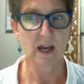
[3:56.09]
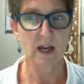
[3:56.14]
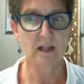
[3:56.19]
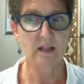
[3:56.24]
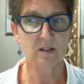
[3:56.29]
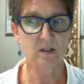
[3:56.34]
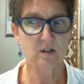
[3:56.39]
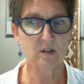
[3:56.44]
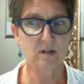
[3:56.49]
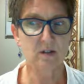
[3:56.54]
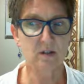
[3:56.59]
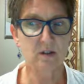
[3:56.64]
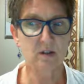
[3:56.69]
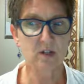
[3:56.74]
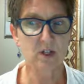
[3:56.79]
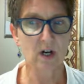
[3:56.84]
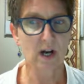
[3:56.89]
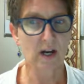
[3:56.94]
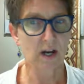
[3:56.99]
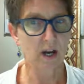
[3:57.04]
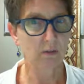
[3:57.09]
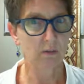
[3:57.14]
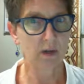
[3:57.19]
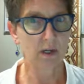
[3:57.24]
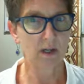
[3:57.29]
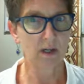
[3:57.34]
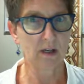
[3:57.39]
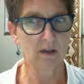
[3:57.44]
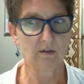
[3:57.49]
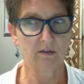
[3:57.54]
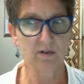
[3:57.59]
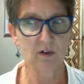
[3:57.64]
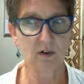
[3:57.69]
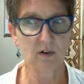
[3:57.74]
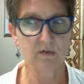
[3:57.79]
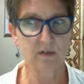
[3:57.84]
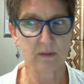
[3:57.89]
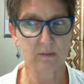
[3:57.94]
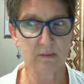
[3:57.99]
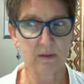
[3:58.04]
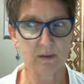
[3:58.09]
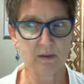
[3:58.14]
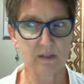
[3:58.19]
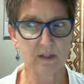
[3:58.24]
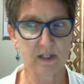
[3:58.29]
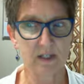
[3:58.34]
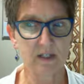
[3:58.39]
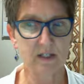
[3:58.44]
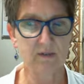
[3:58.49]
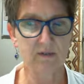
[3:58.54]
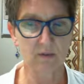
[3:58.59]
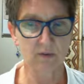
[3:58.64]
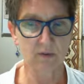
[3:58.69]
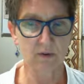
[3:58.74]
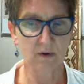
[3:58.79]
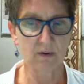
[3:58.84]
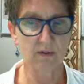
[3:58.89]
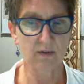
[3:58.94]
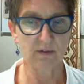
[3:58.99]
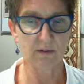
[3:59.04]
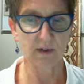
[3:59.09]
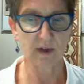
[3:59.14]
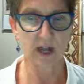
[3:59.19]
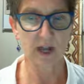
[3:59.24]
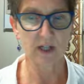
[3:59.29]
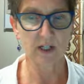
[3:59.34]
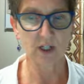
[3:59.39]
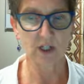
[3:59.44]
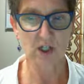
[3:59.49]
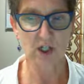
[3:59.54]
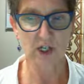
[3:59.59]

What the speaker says: It's also dynamic and involves a process of growth and